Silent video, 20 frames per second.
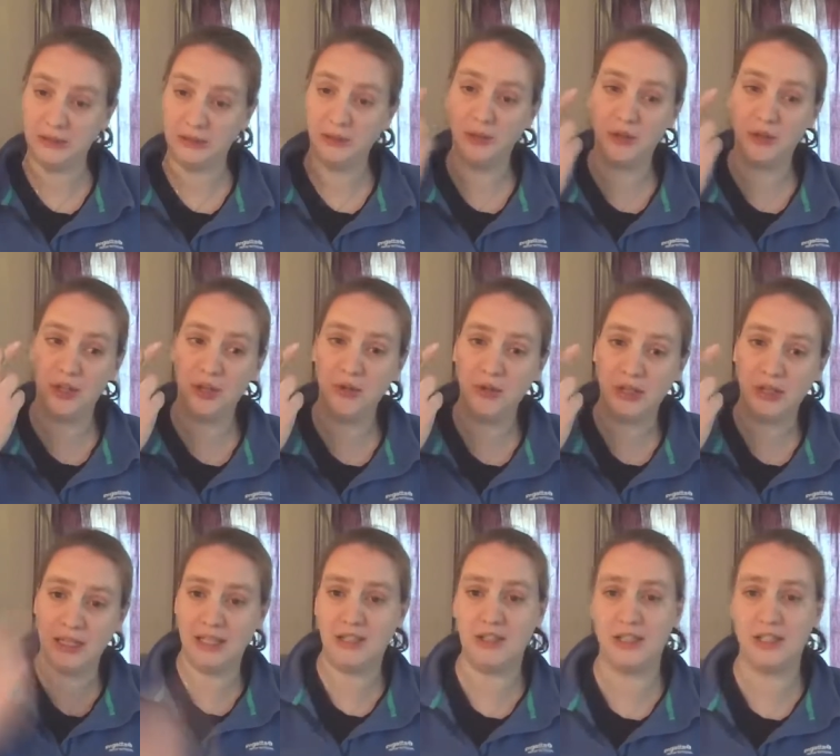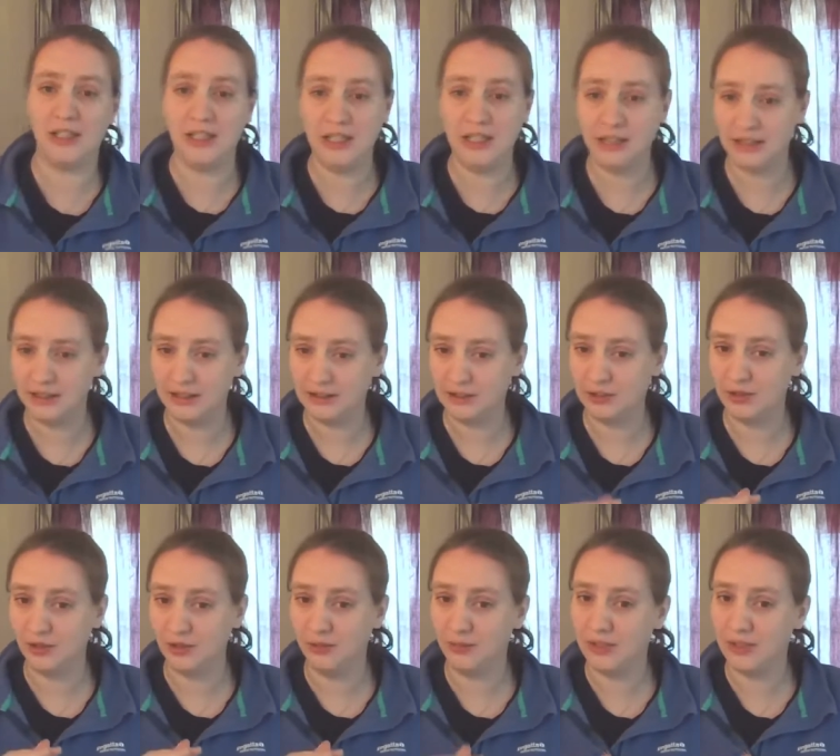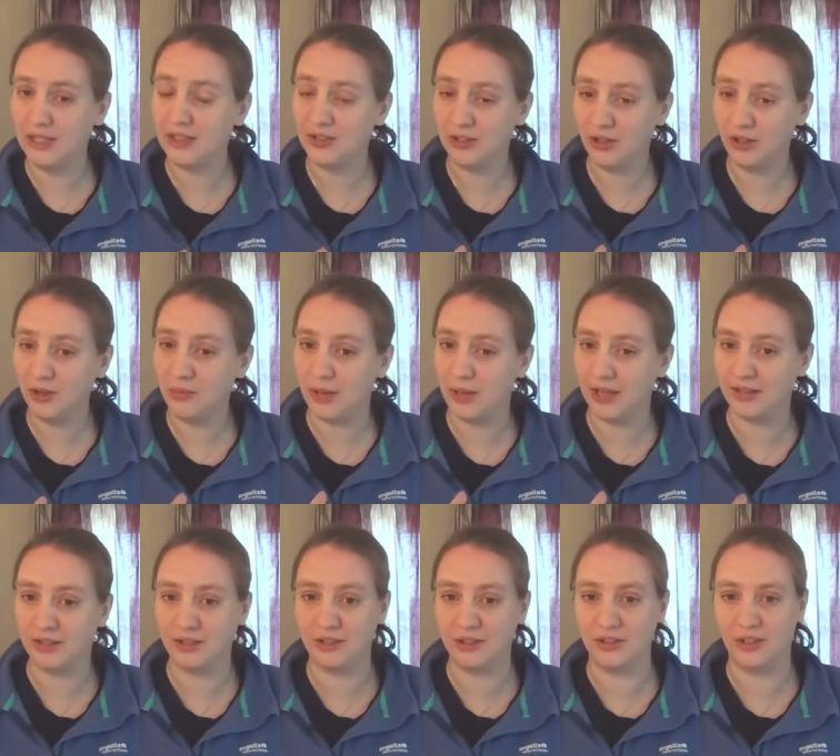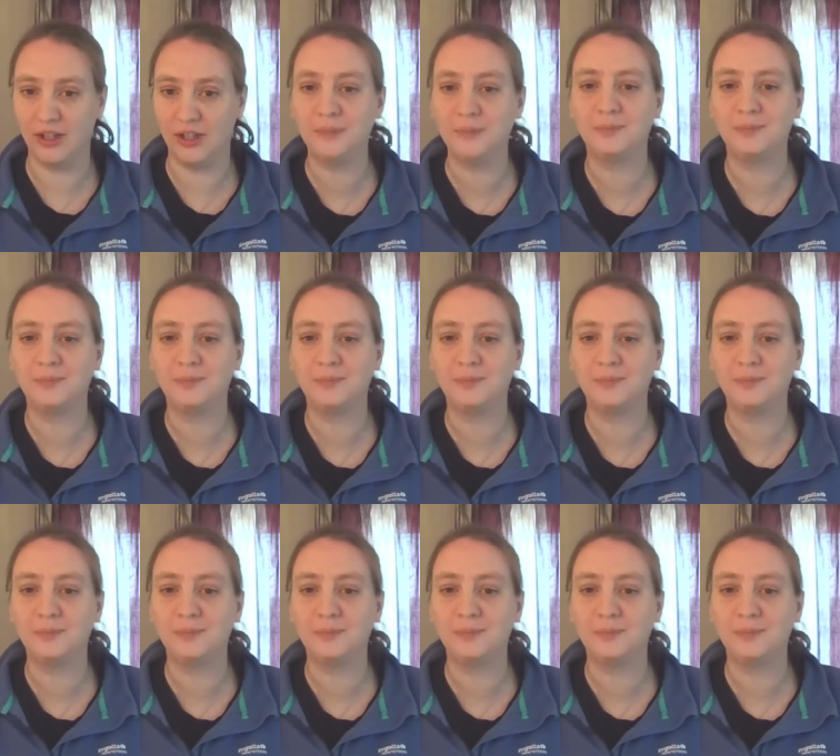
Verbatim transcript: Although, actually, it's not been so bad this year.